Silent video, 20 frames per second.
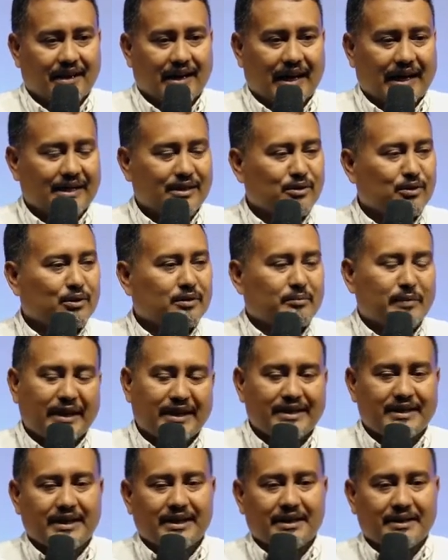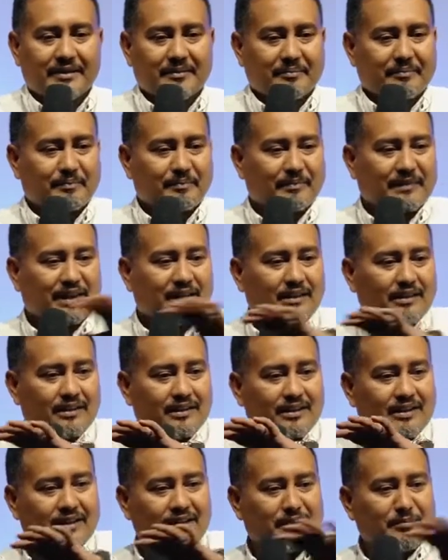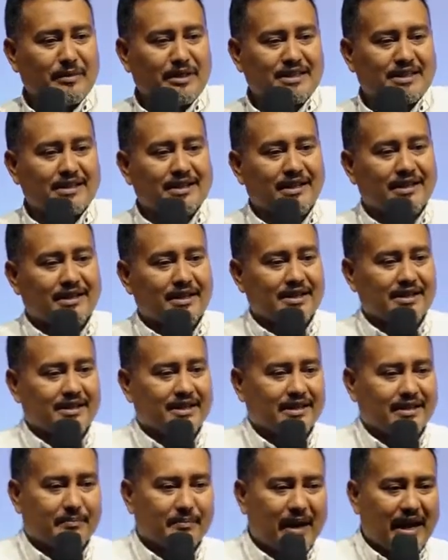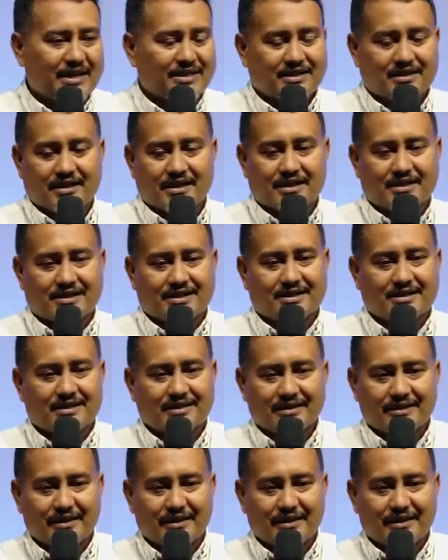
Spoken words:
I know many missionaries and pastors